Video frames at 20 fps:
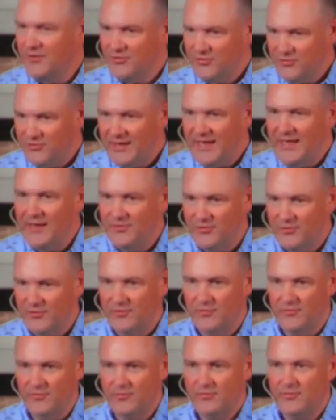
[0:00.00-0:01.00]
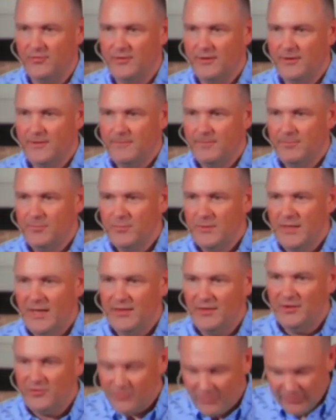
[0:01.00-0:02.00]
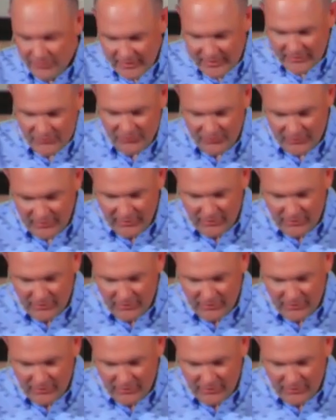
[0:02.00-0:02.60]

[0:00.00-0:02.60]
seasons. And this list in